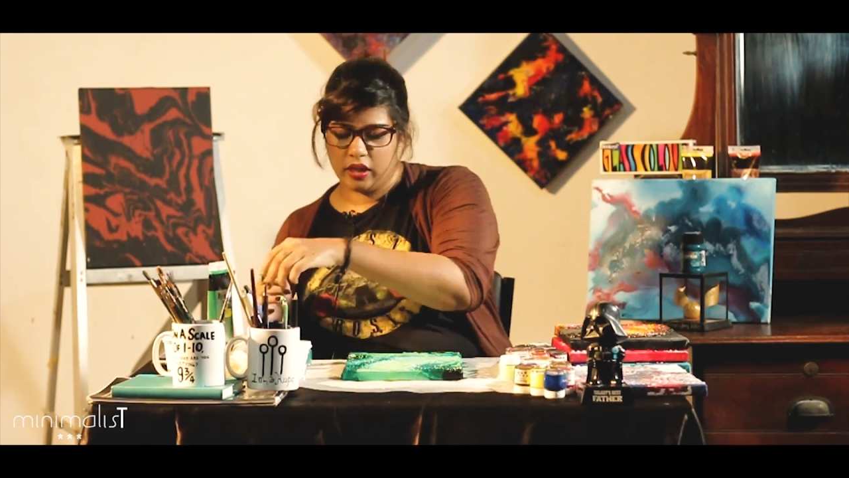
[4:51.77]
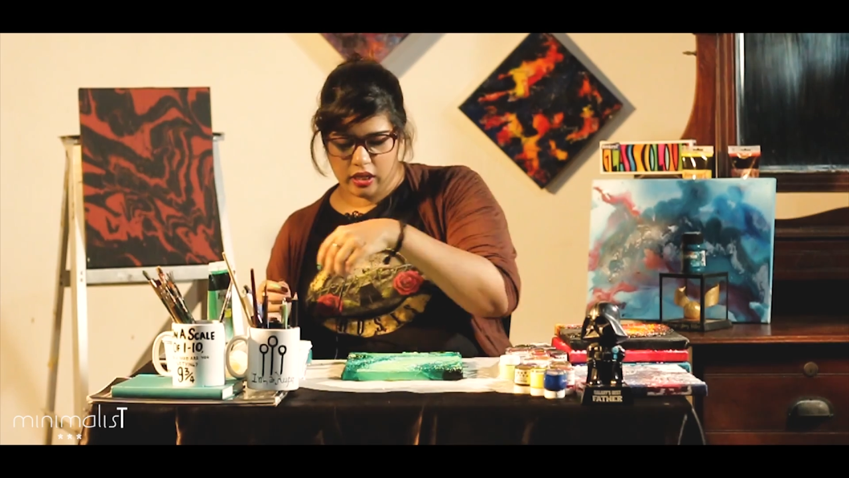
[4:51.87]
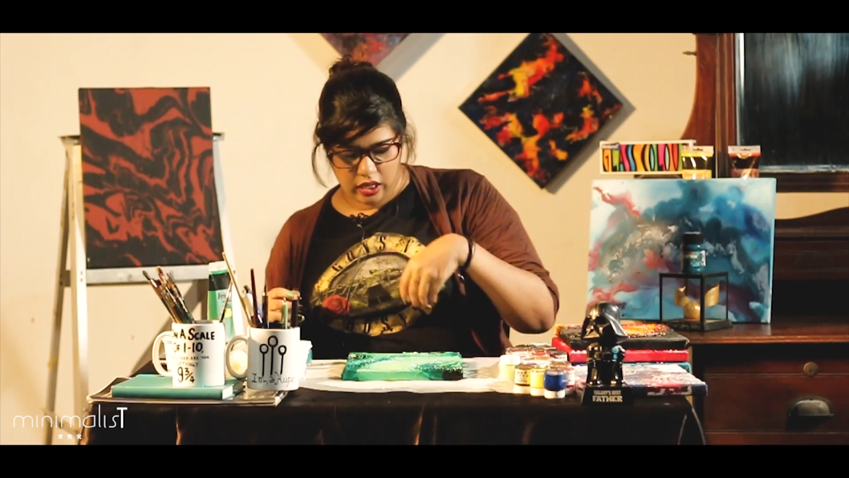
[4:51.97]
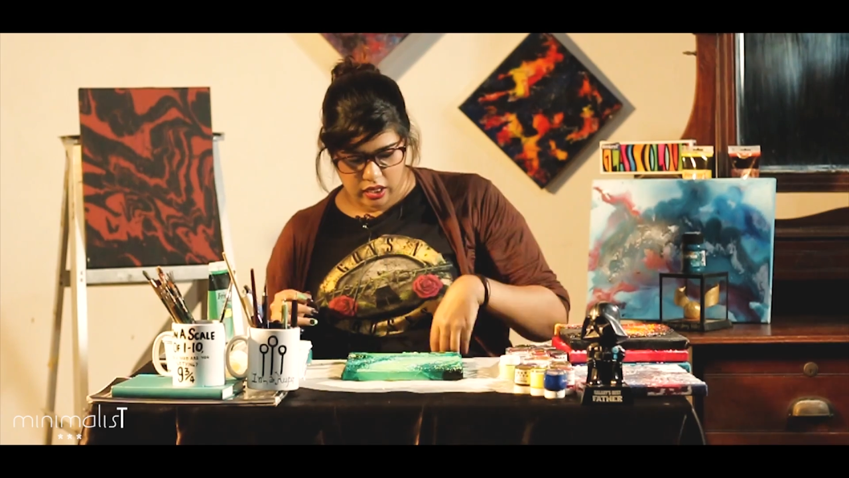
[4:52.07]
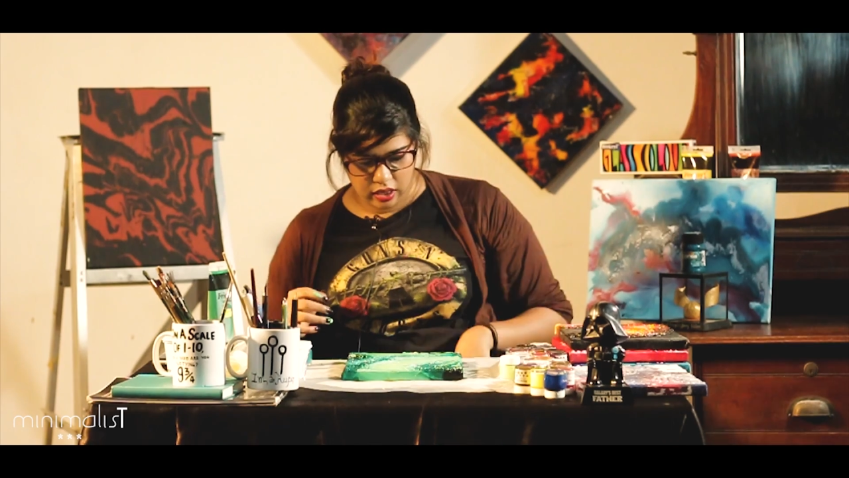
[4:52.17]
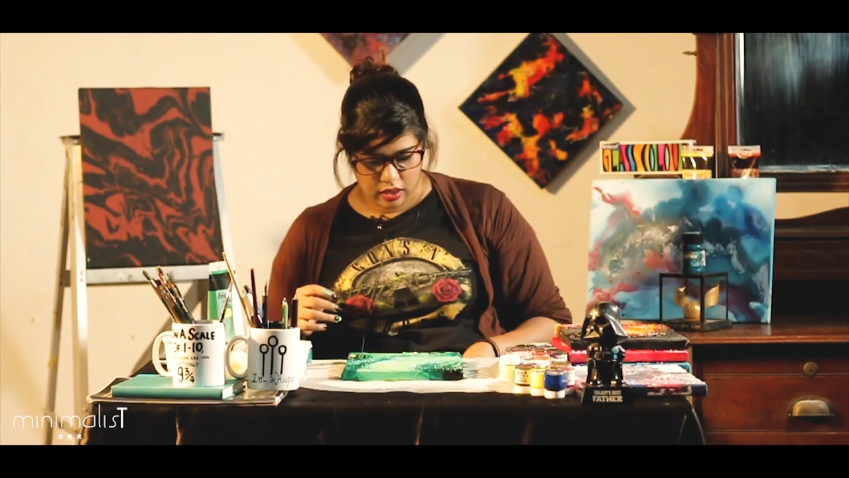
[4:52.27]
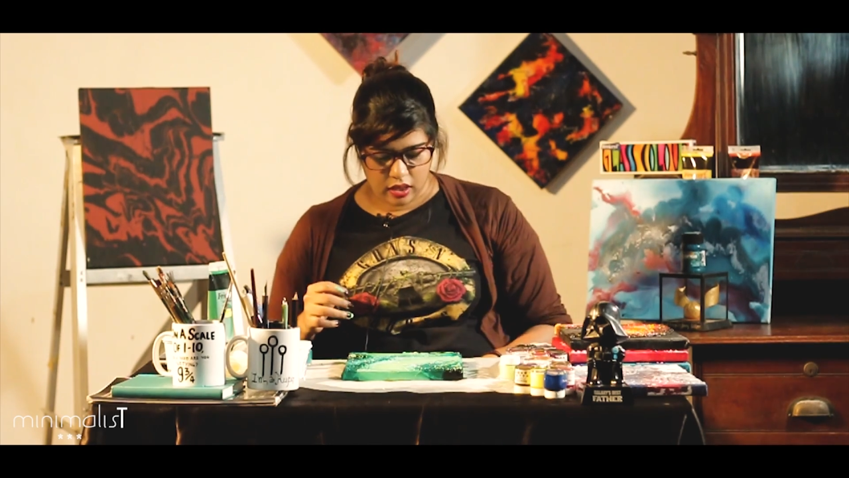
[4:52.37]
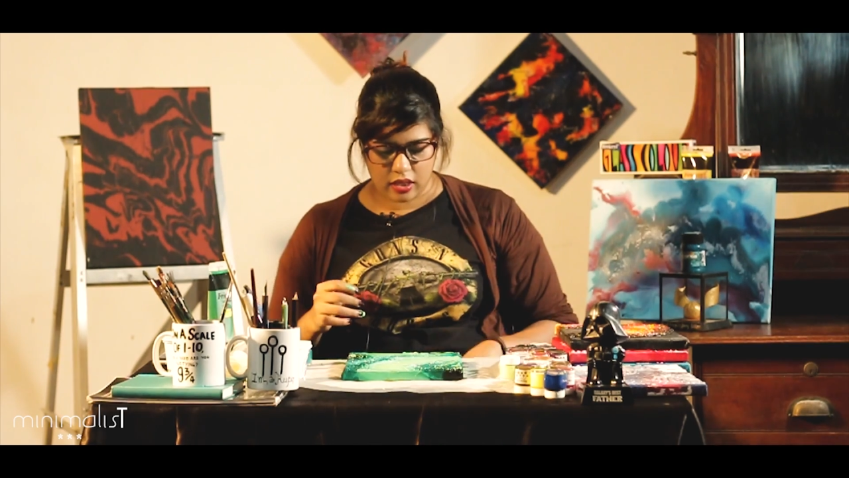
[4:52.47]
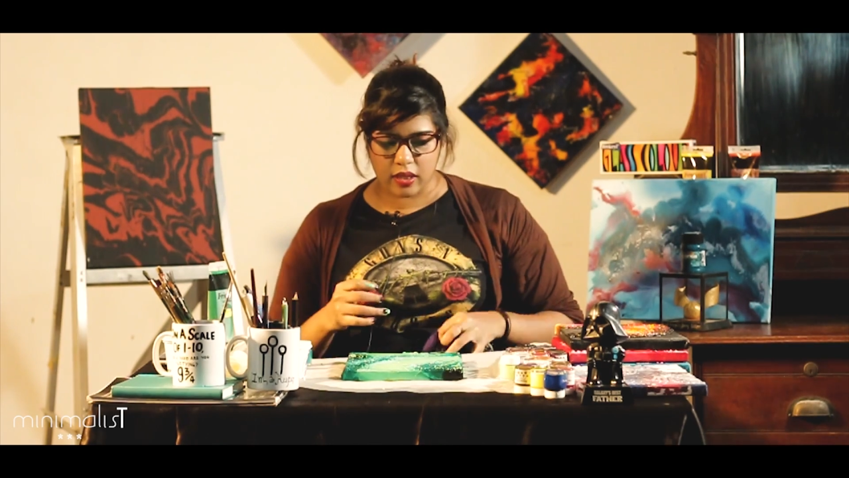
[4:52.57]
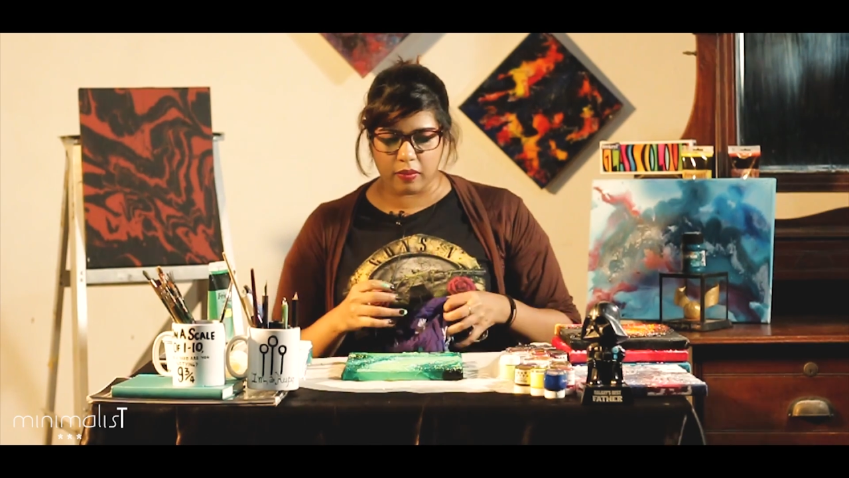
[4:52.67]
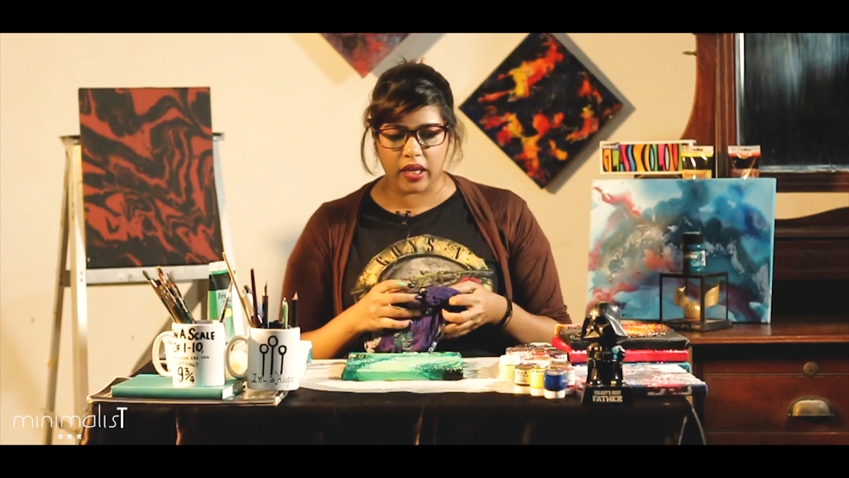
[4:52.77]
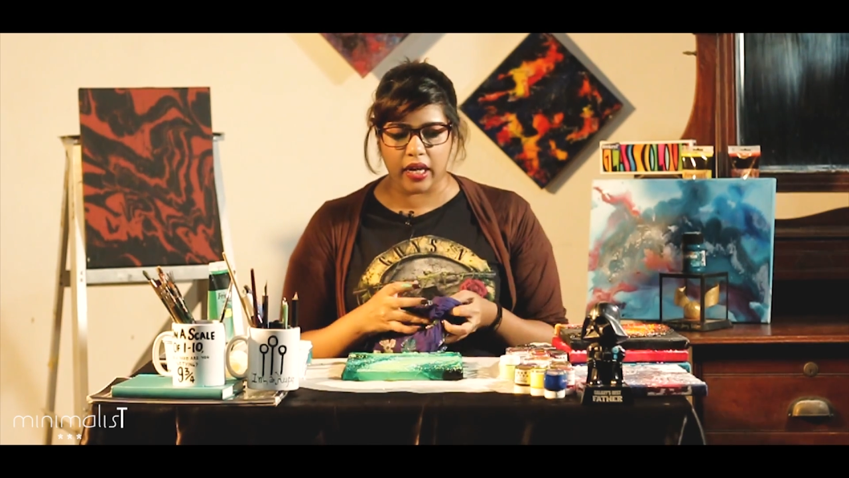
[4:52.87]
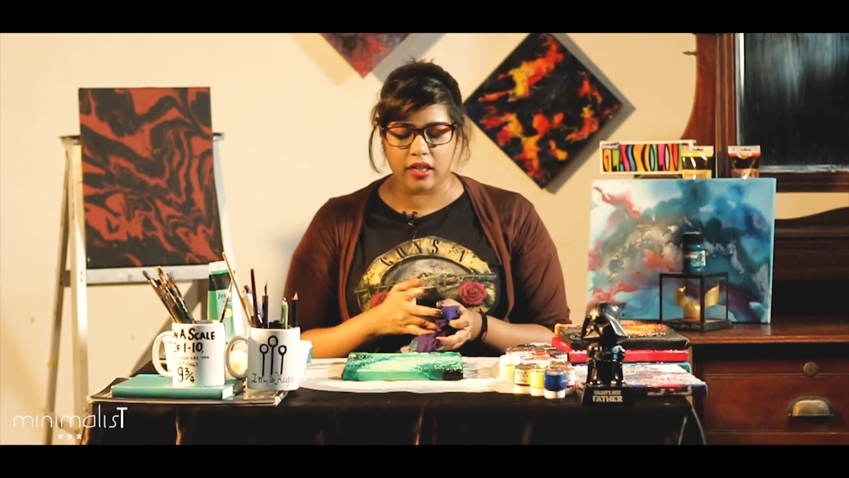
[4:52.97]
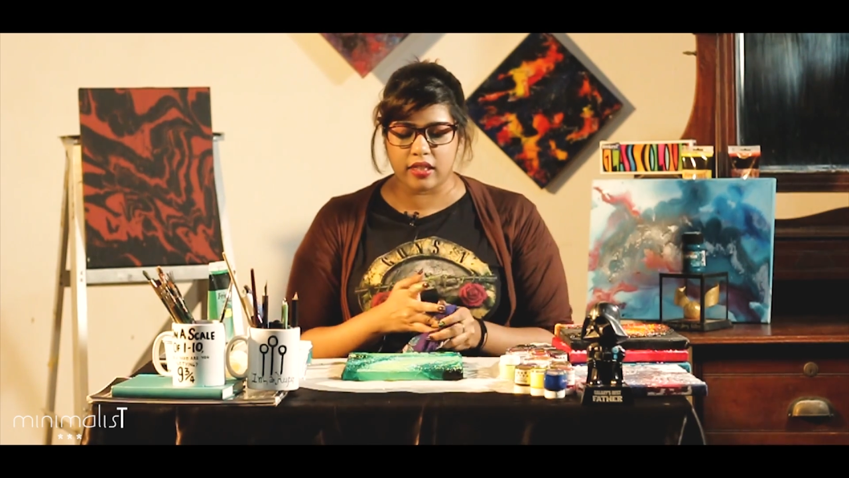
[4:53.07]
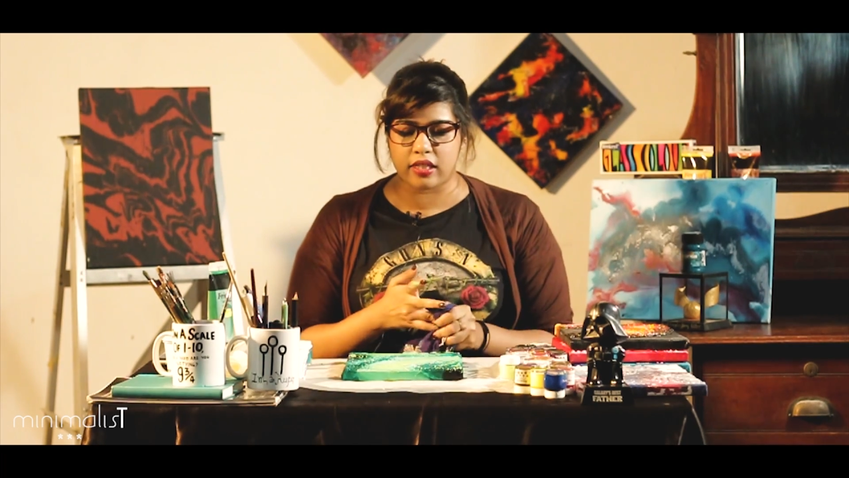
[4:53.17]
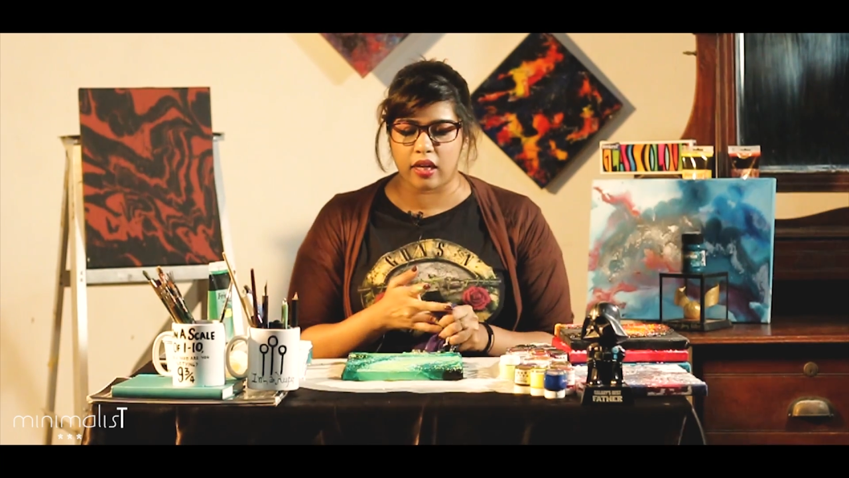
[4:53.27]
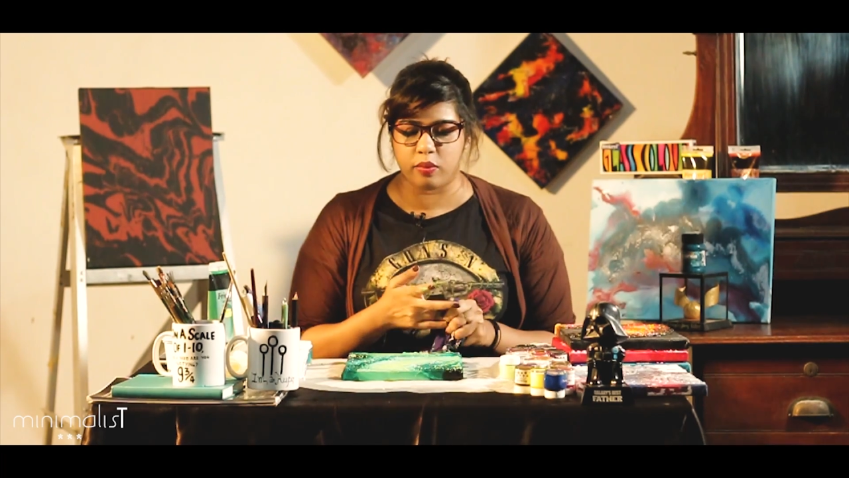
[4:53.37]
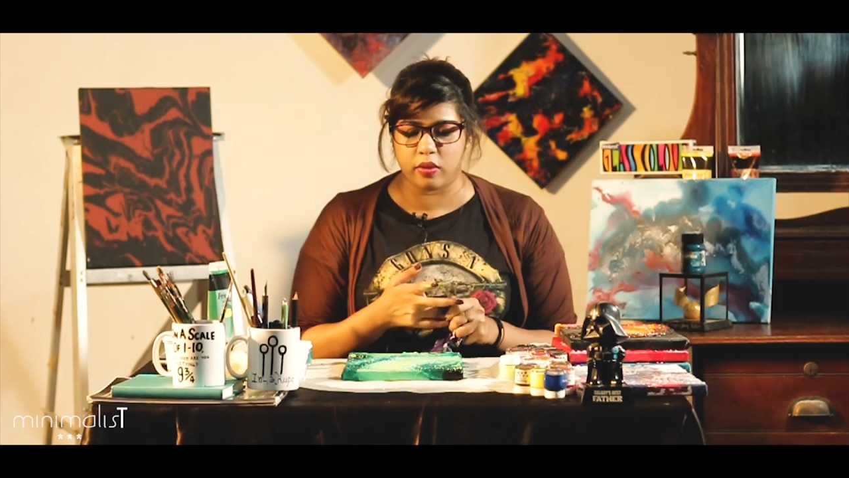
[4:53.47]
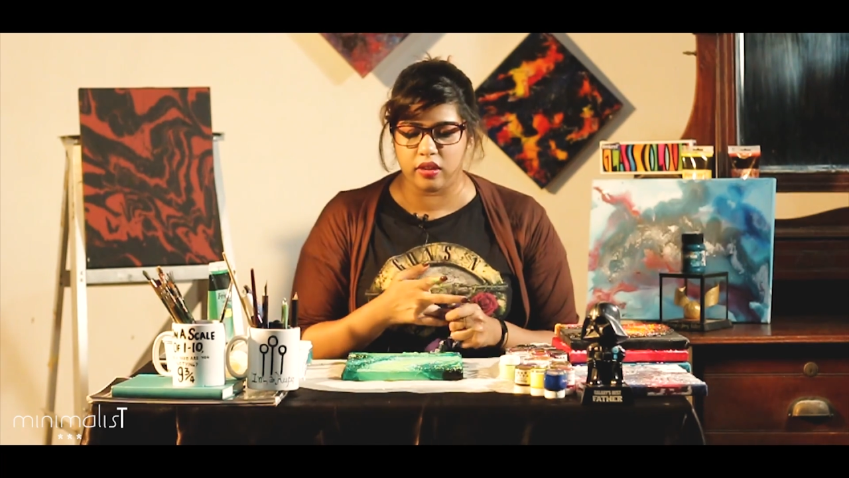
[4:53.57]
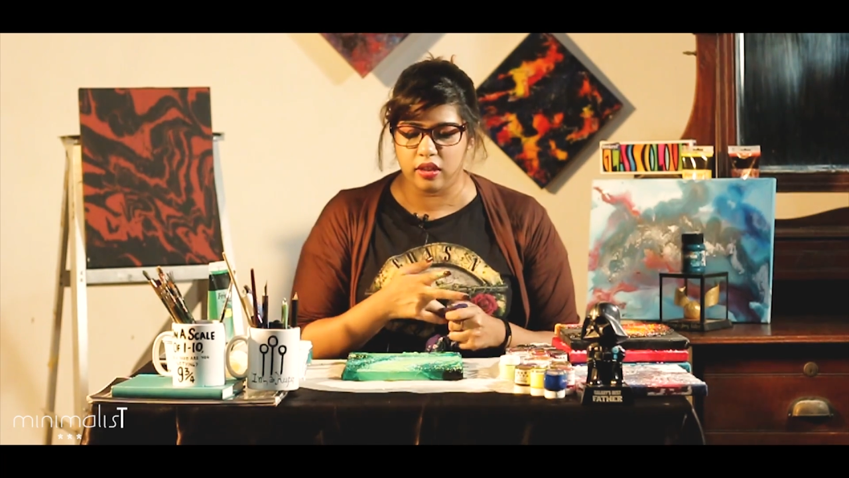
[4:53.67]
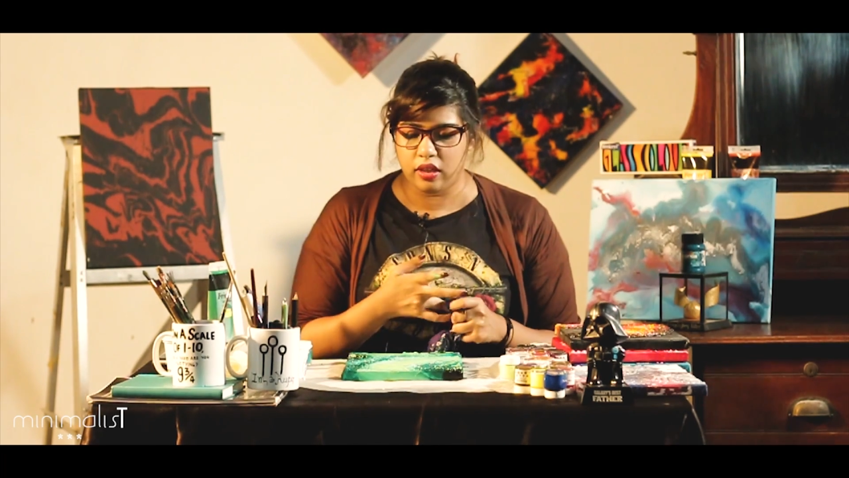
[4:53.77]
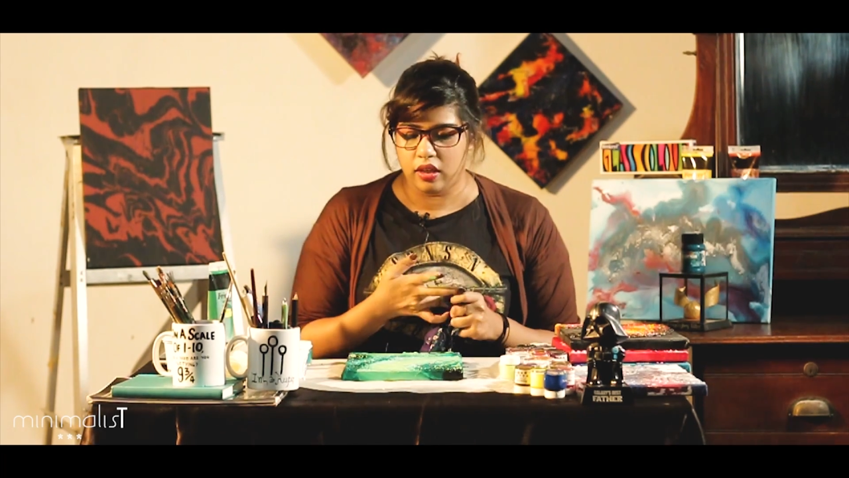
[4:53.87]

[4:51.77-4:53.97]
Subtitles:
in something else that would